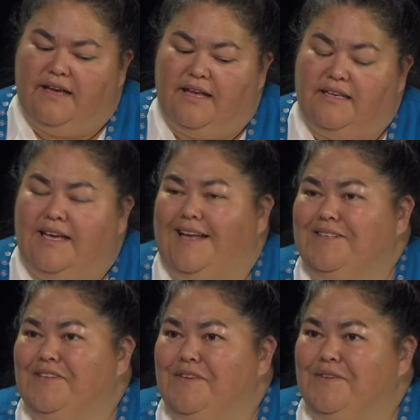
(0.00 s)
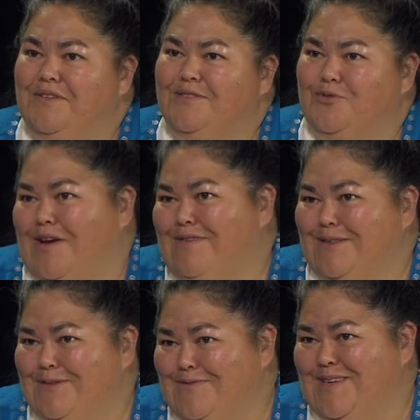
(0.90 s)
and yet driving
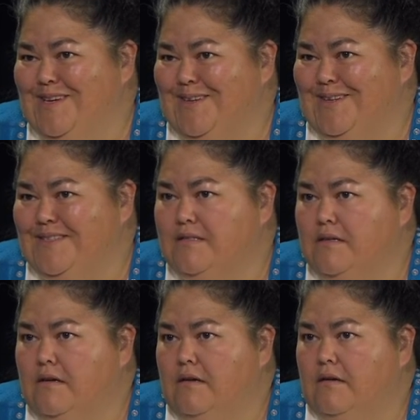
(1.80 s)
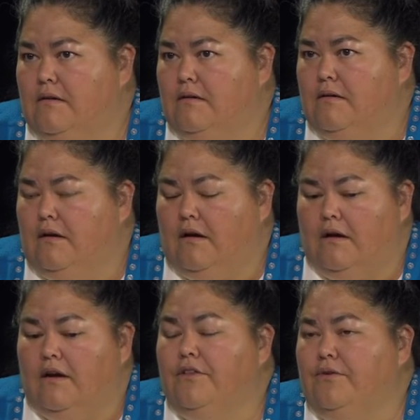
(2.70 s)
those vehicles
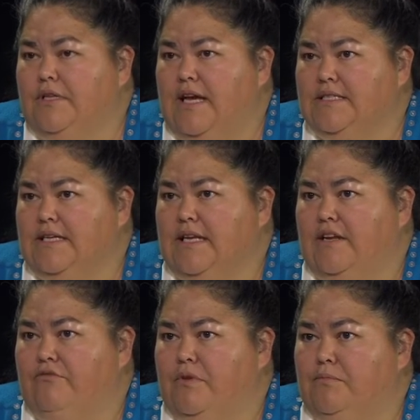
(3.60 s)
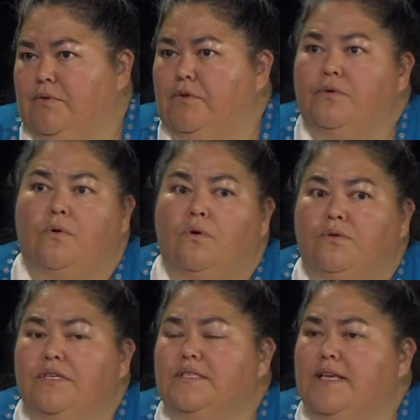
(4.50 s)
are other Alaska Native people who
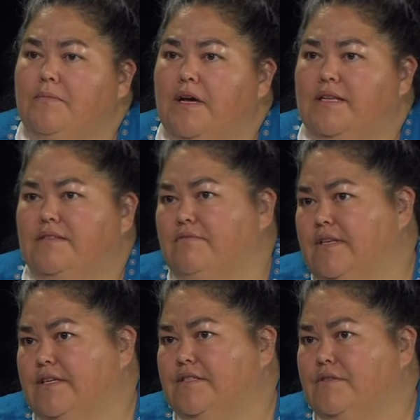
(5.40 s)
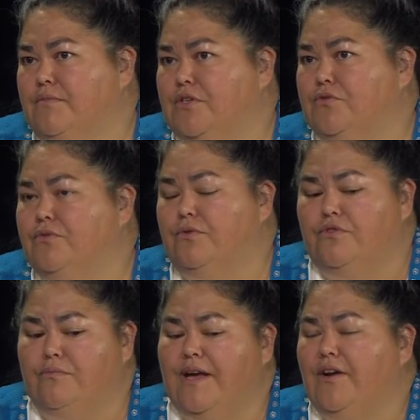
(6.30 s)
hold the same kinds of things to be true,
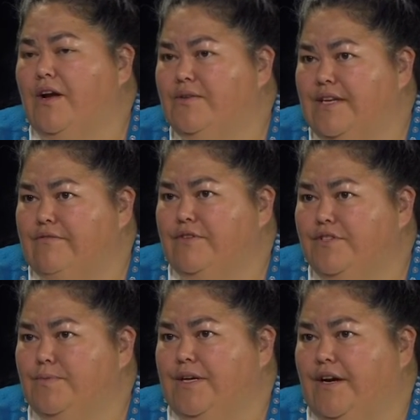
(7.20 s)
no matter how diverse we